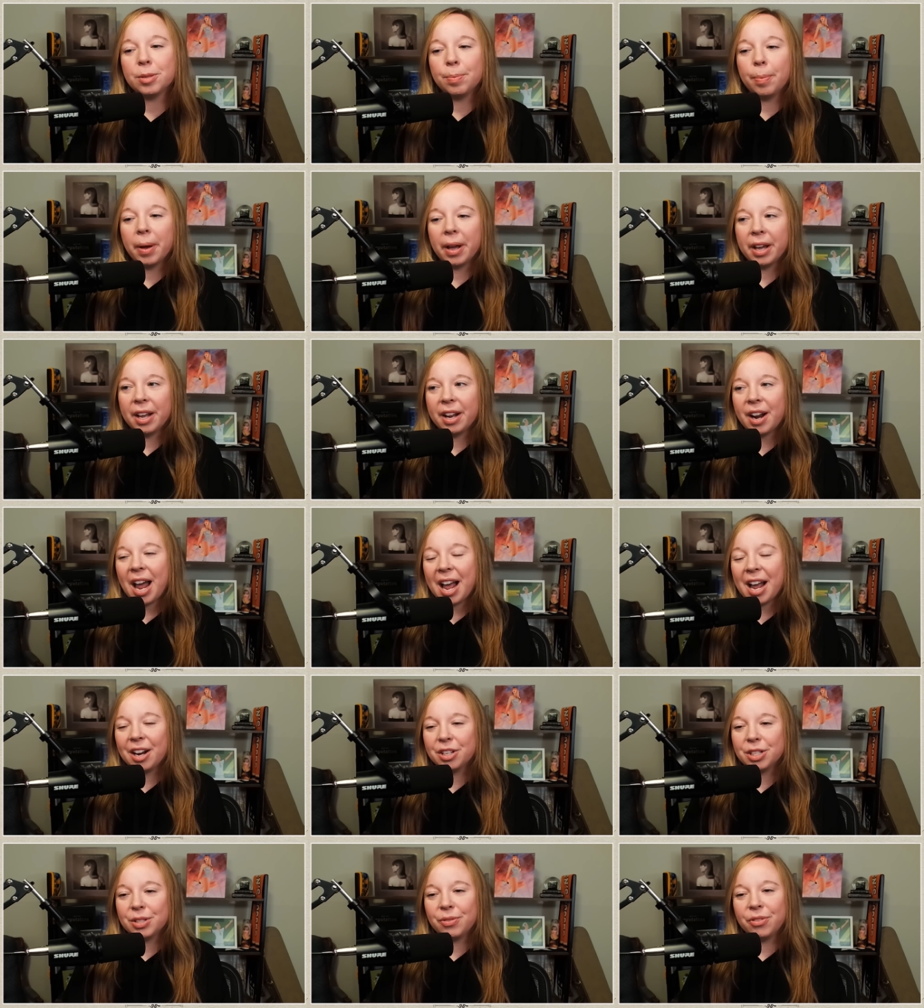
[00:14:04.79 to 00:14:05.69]
but
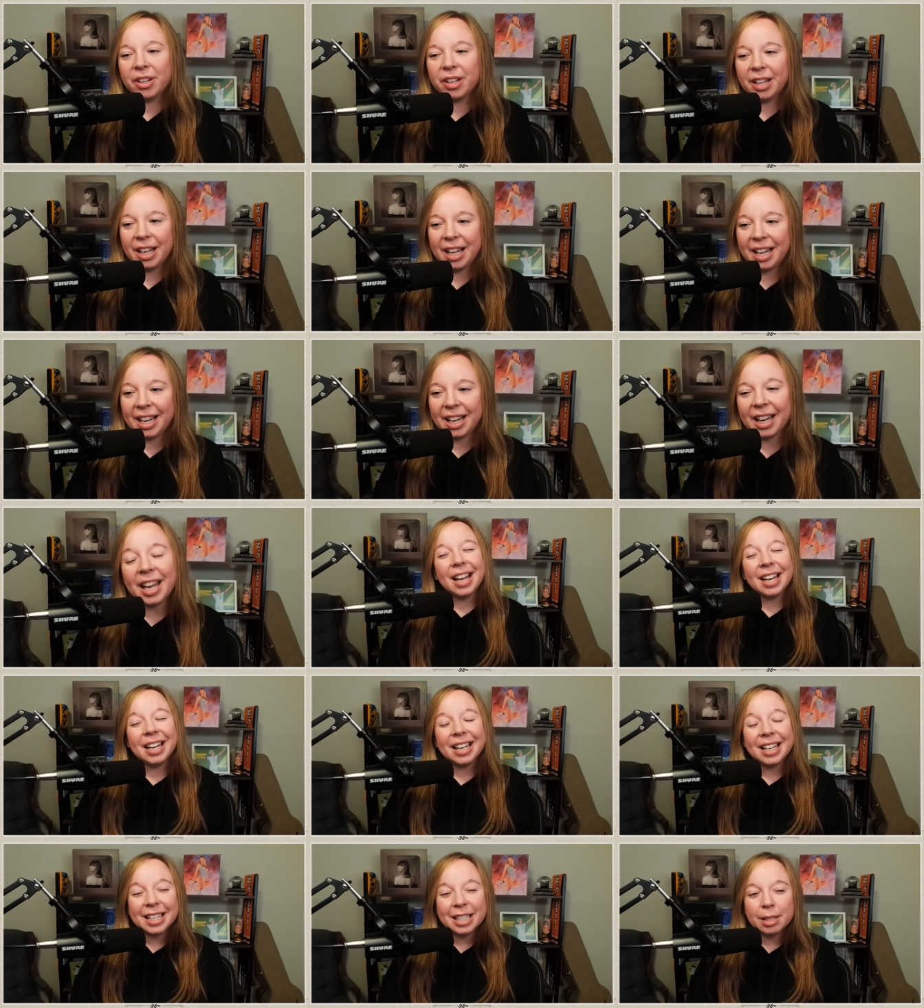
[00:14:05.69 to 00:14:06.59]
I just feel like it
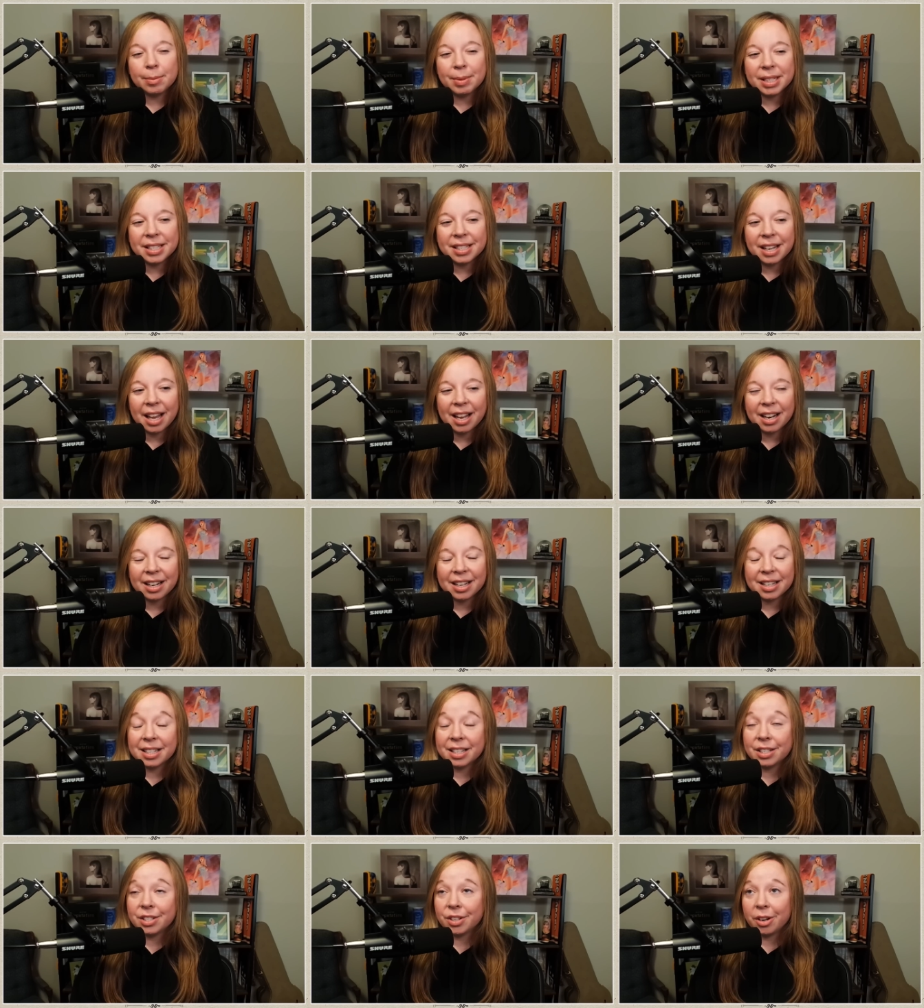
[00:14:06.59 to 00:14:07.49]
needed to be said because
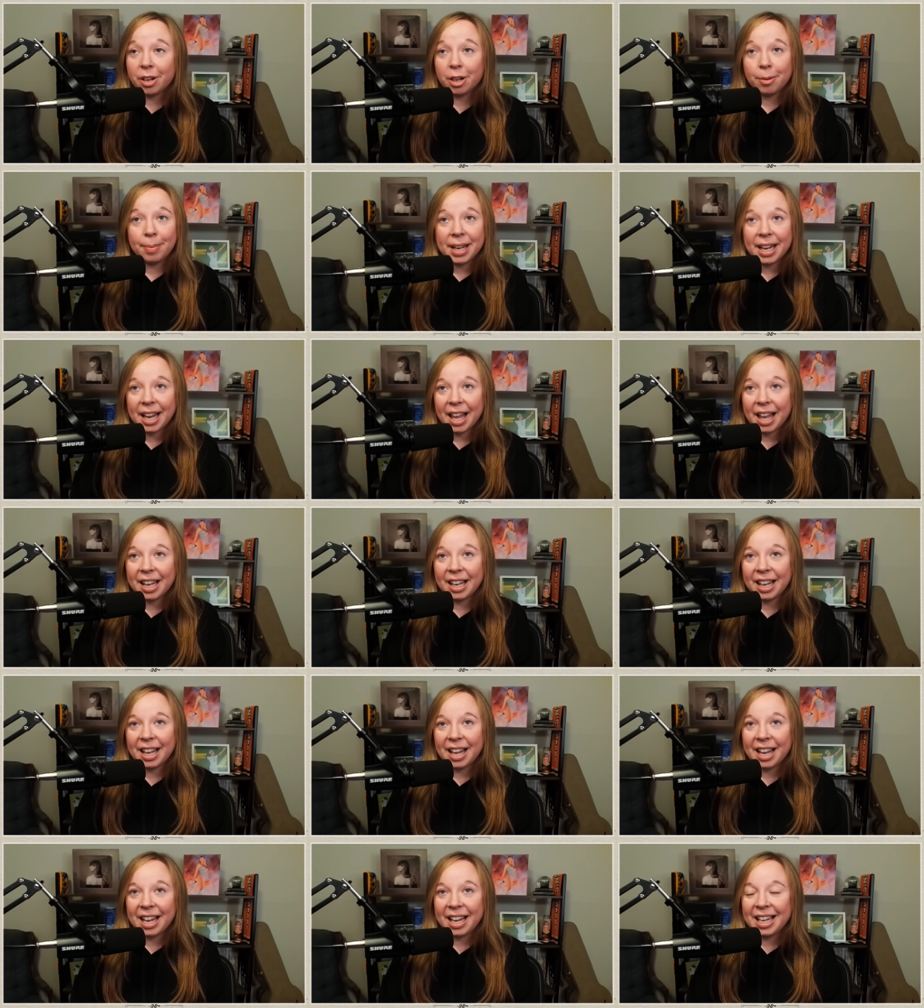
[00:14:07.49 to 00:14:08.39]
it's starting to make
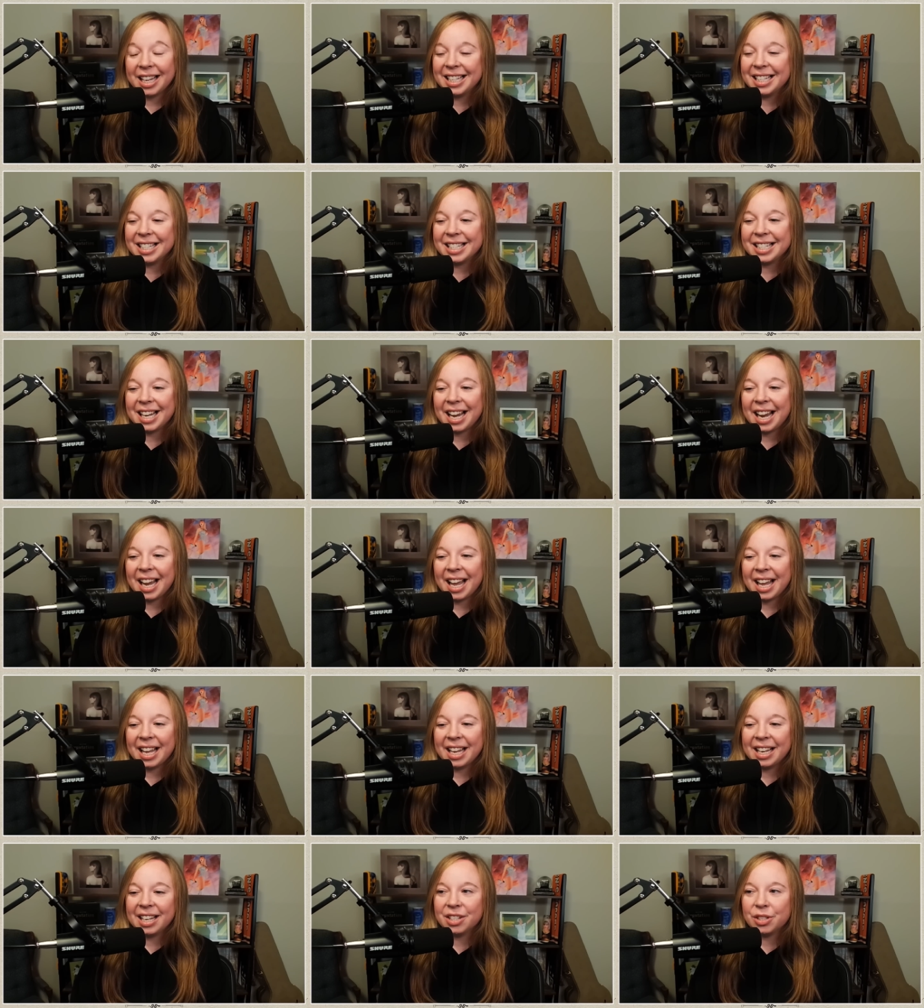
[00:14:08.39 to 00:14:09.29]
headlines,
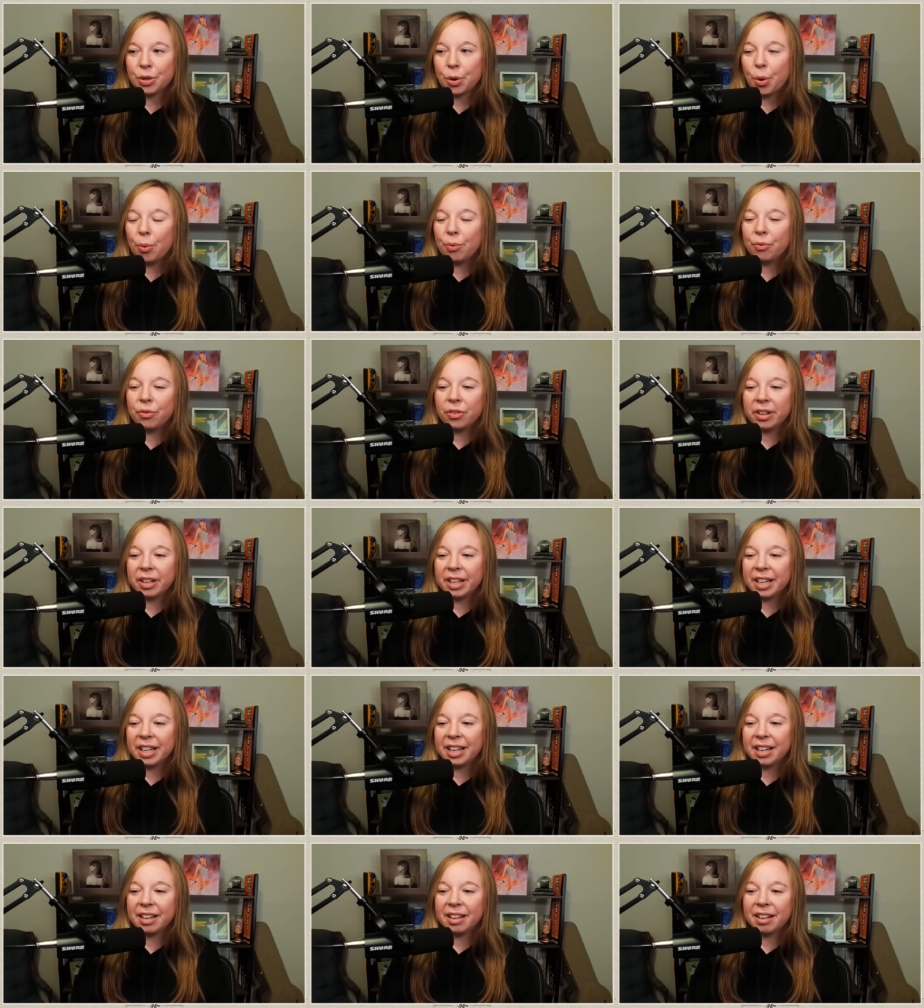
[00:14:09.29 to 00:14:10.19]
and hopefully
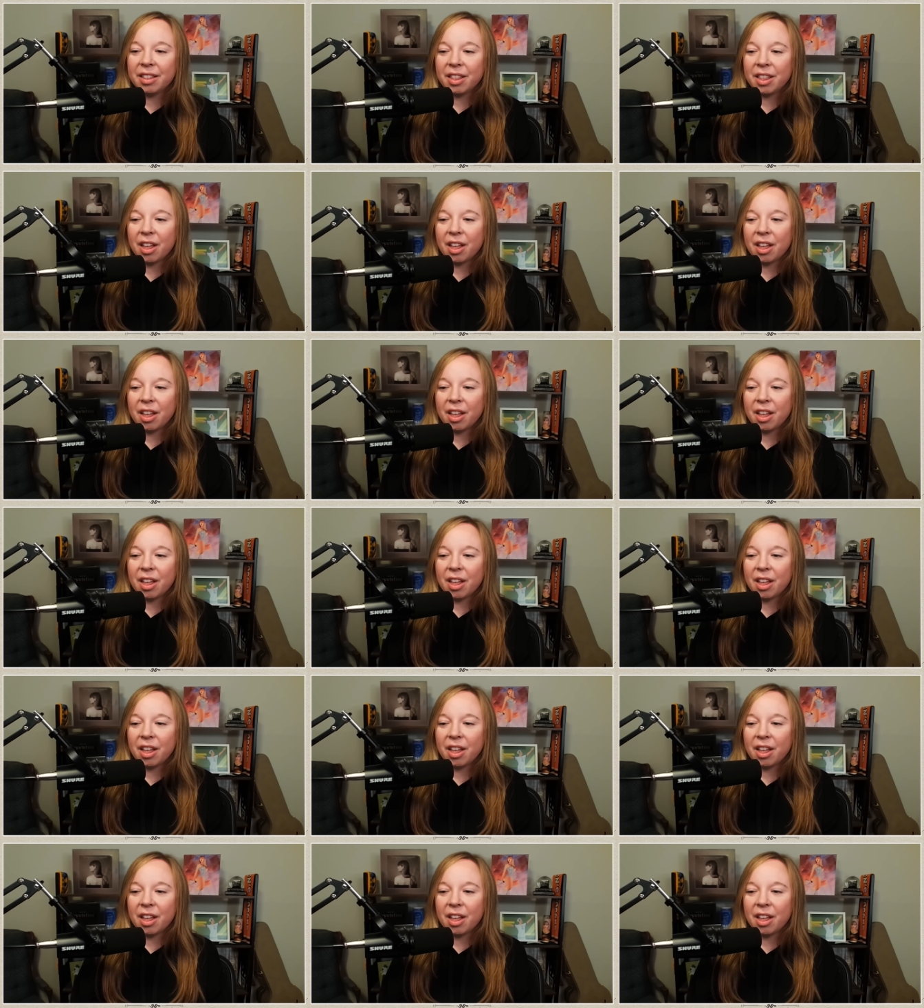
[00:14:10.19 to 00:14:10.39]
hopefully